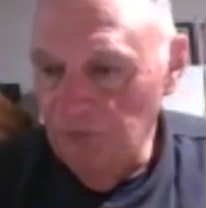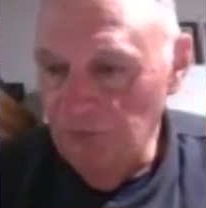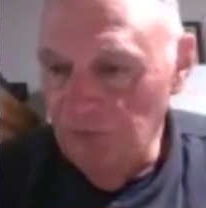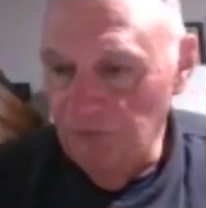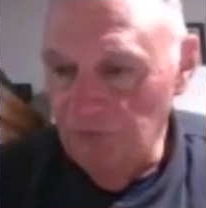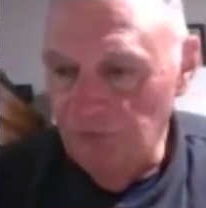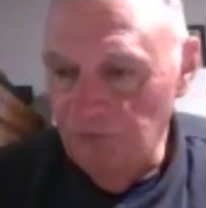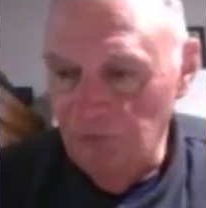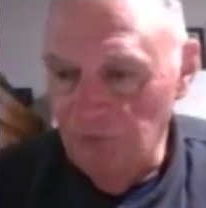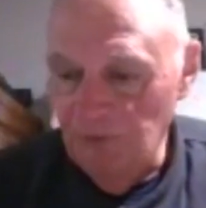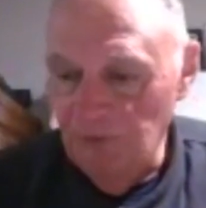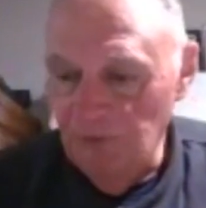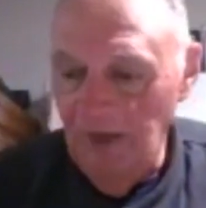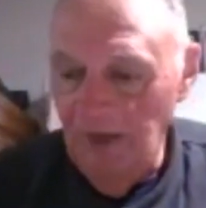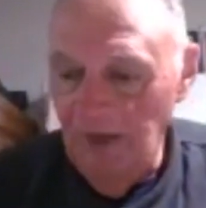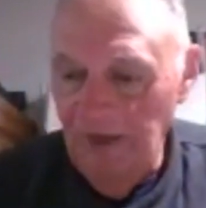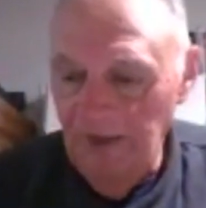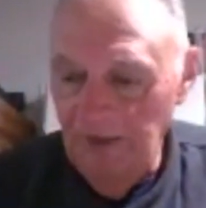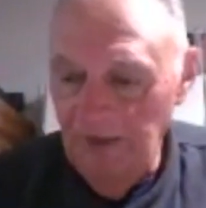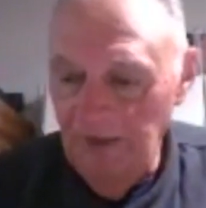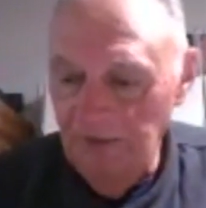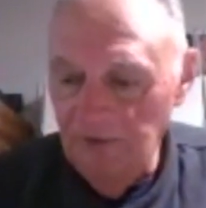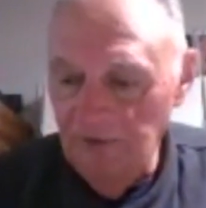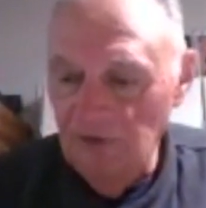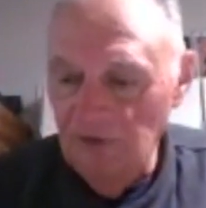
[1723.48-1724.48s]
From a
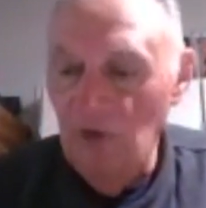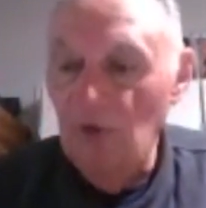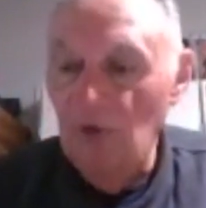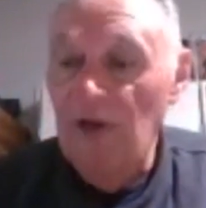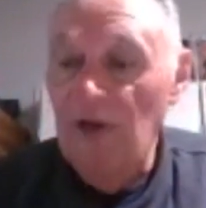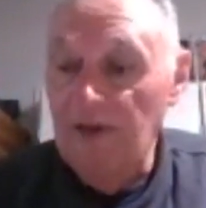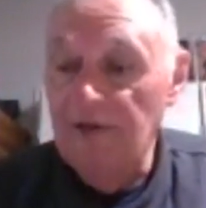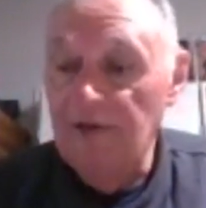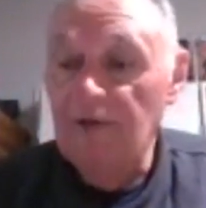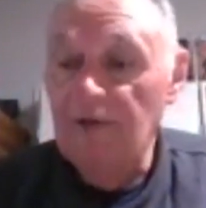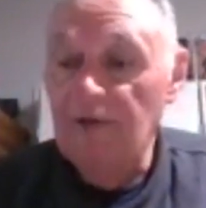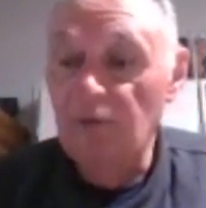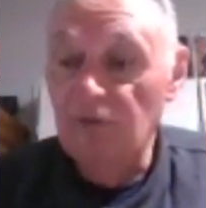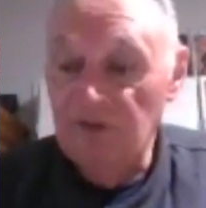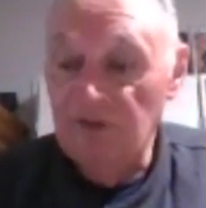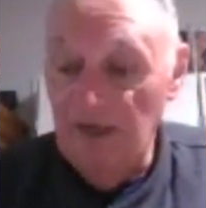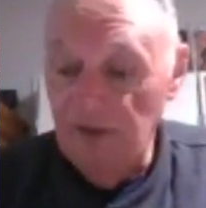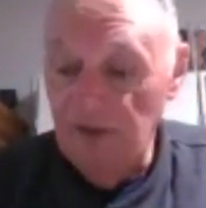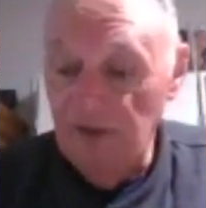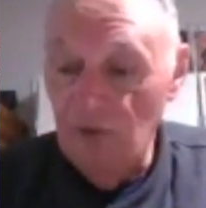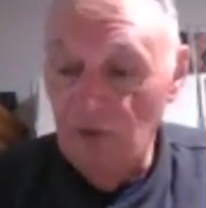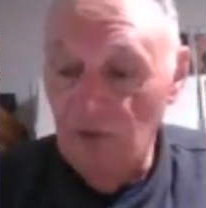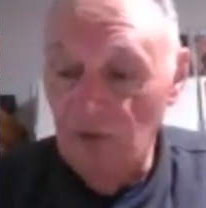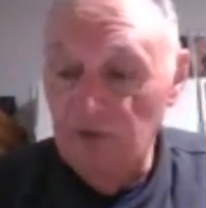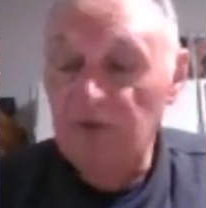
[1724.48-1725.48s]
guy, and it was
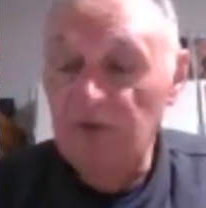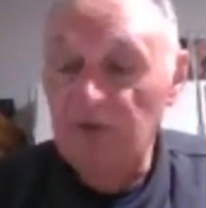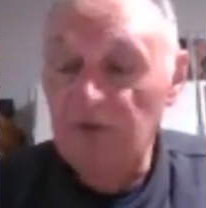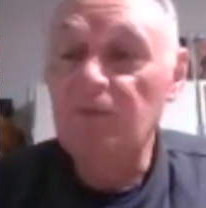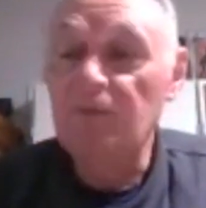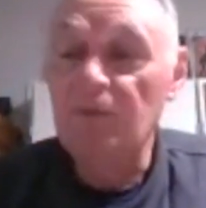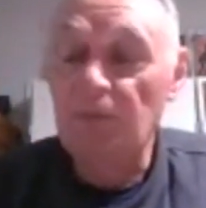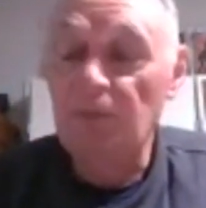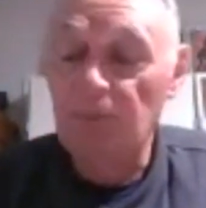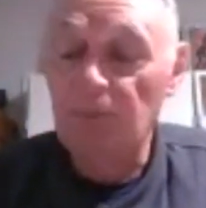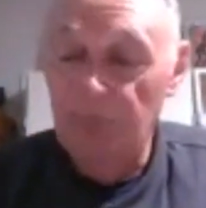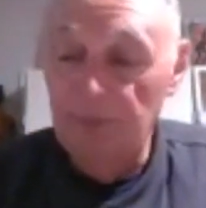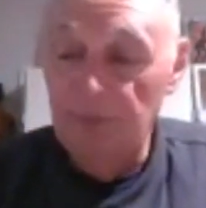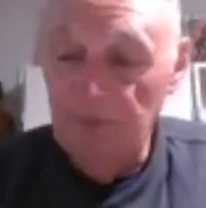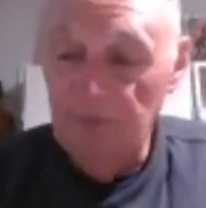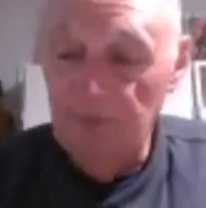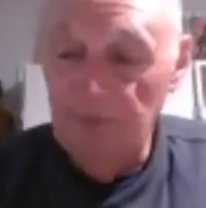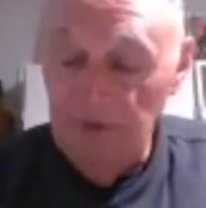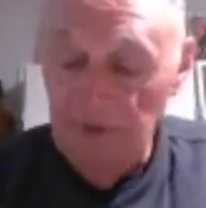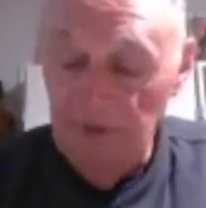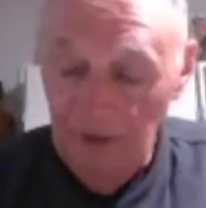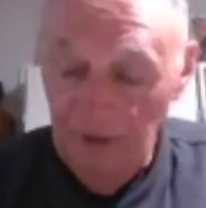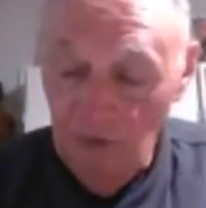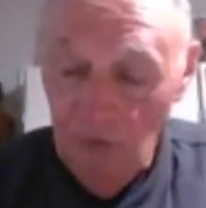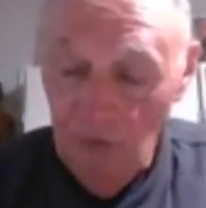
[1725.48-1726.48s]

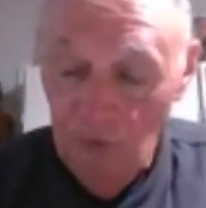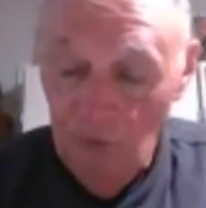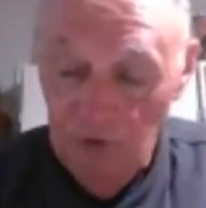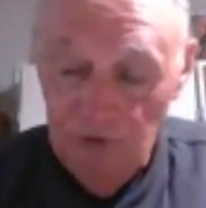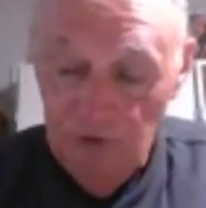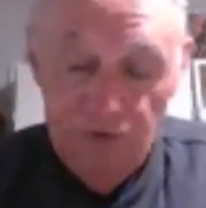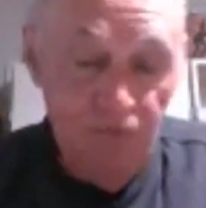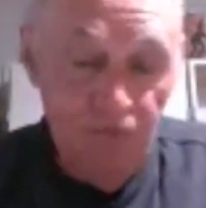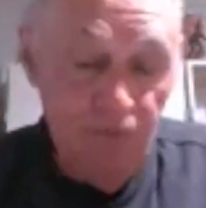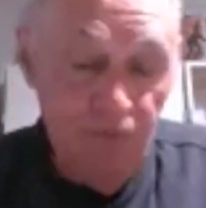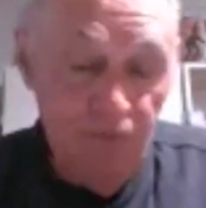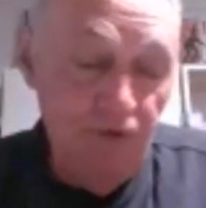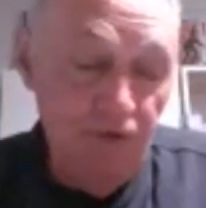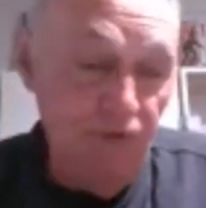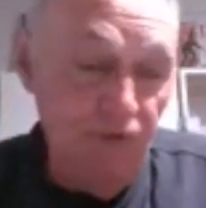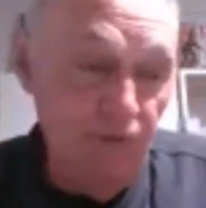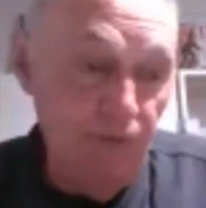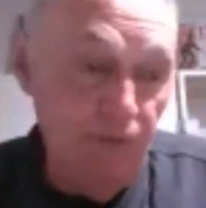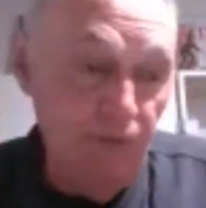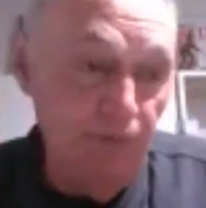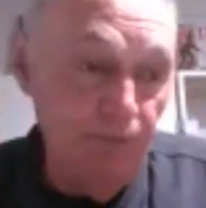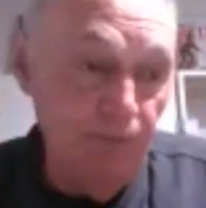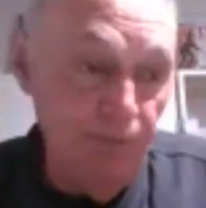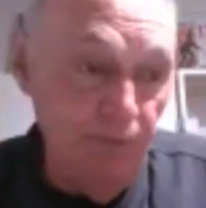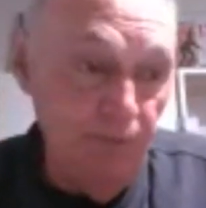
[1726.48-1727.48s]
the headquarters for
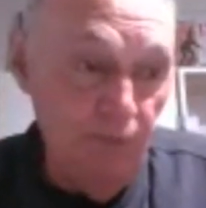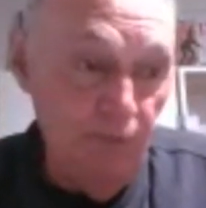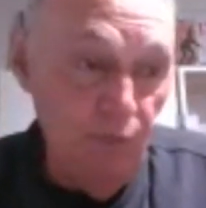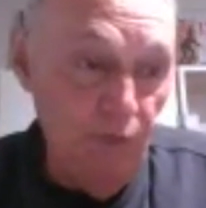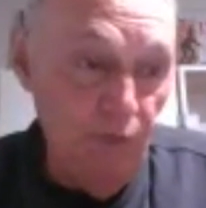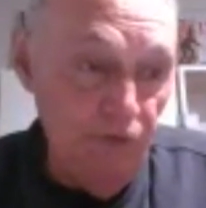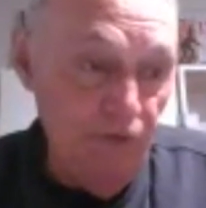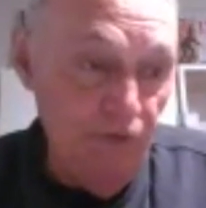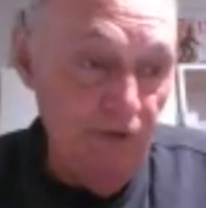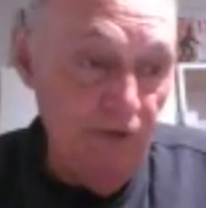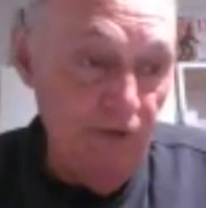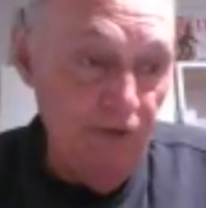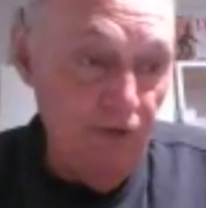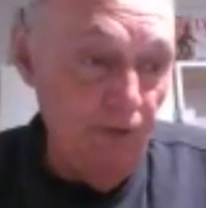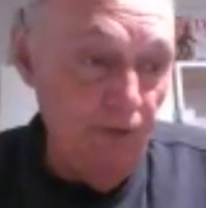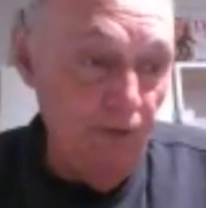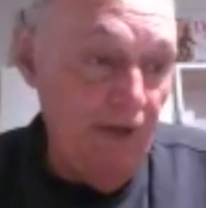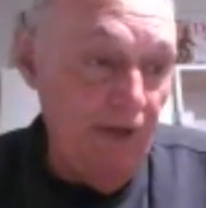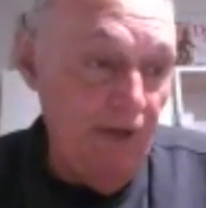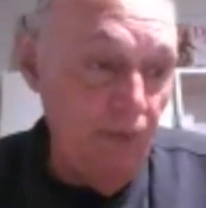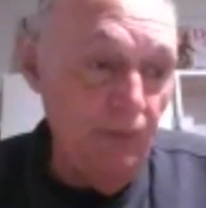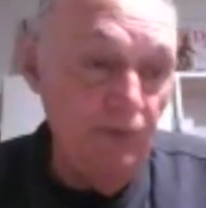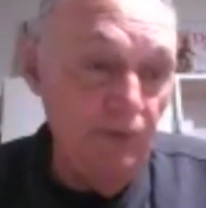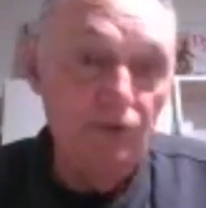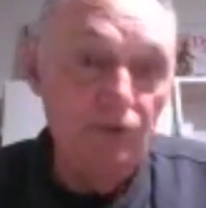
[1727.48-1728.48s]
this Western Area
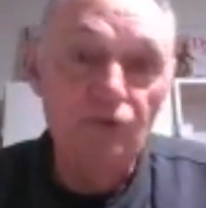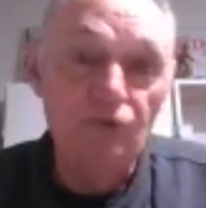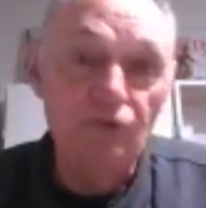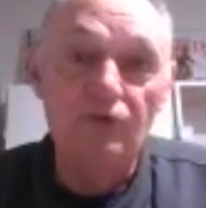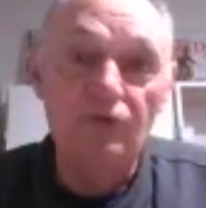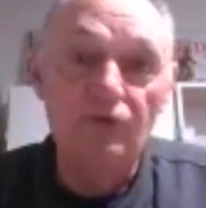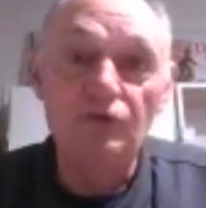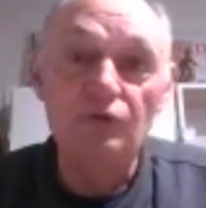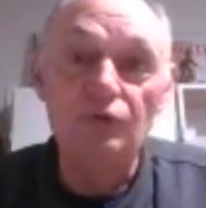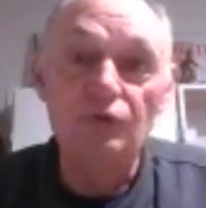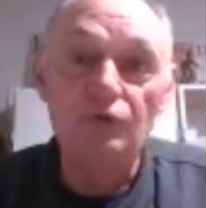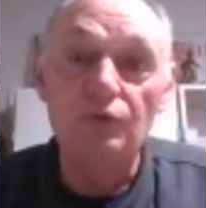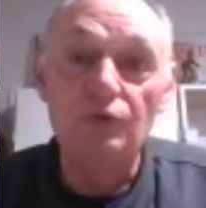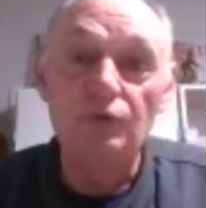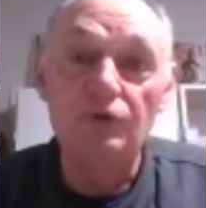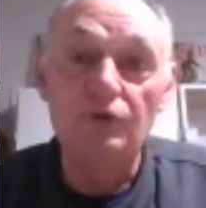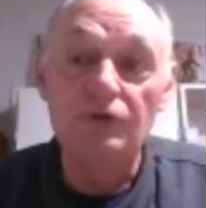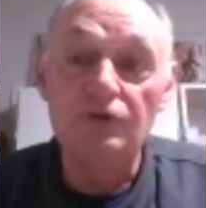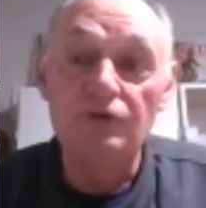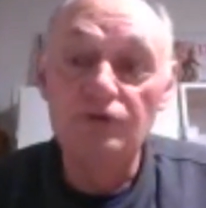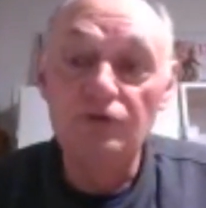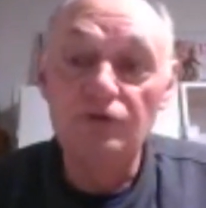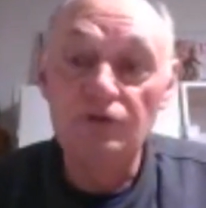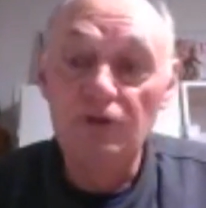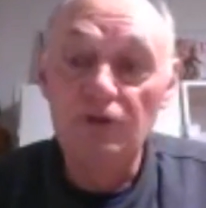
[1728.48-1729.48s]
Power Administration
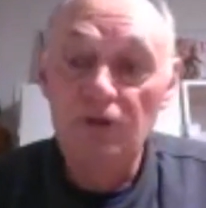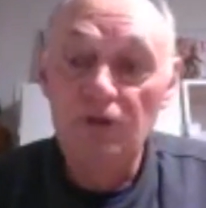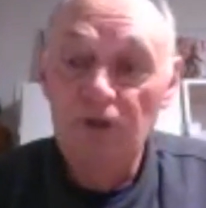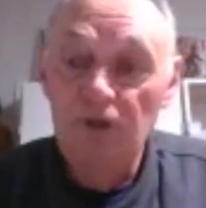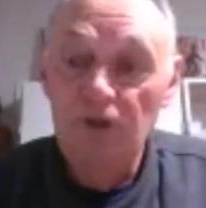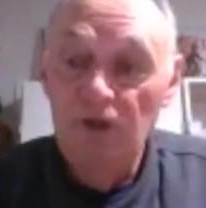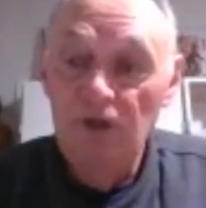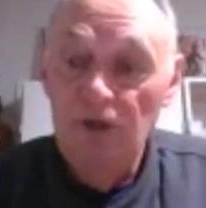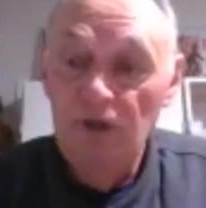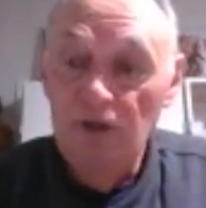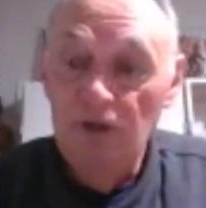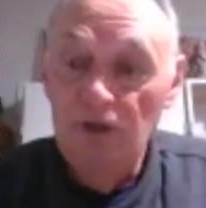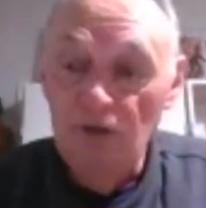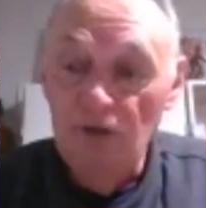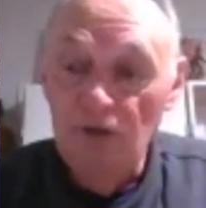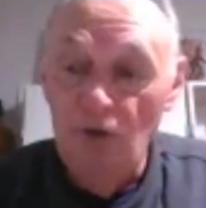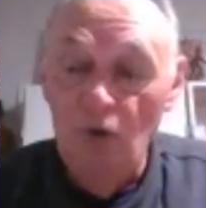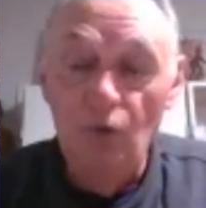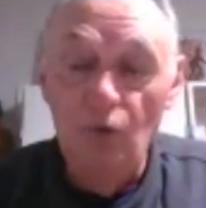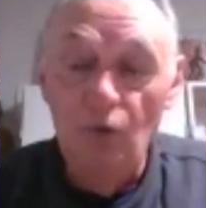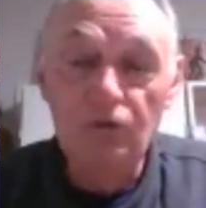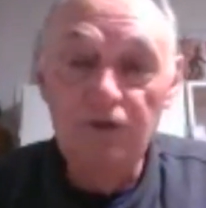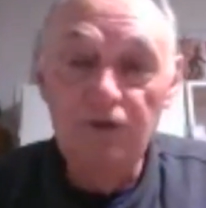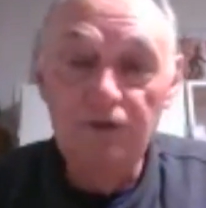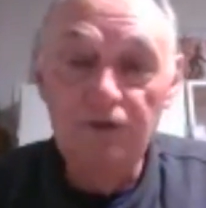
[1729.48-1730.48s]
was
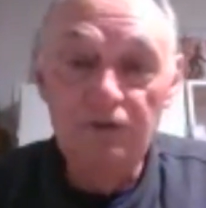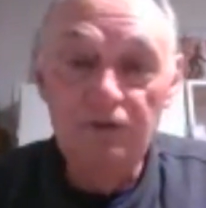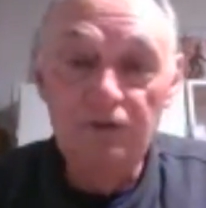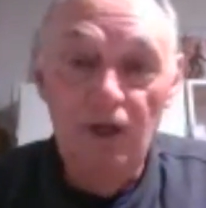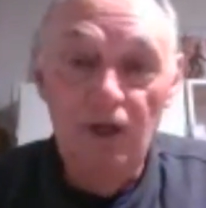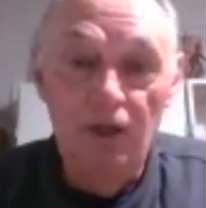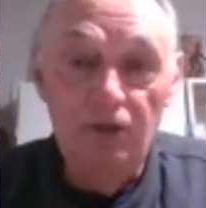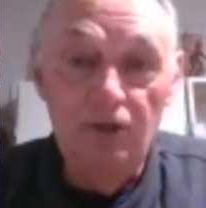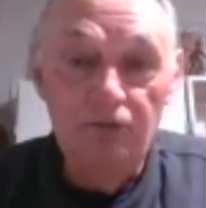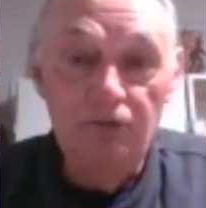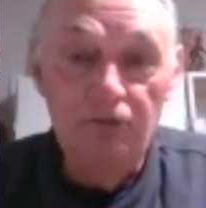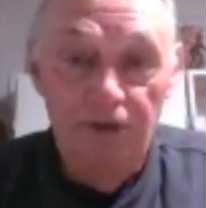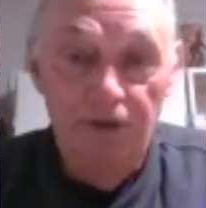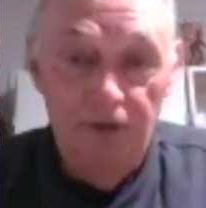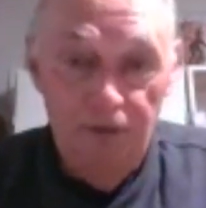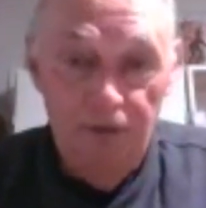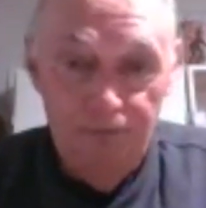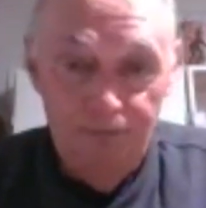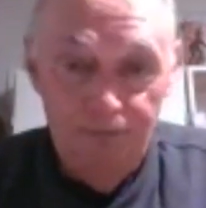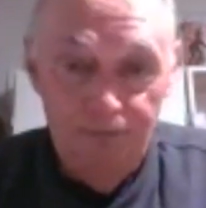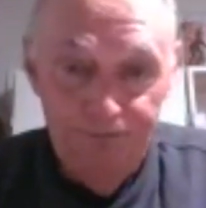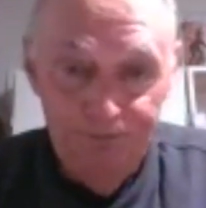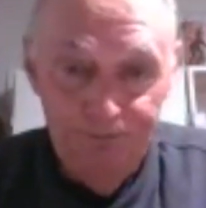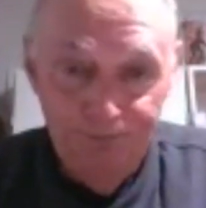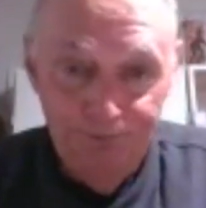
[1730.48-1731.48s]
Golden, Colorado.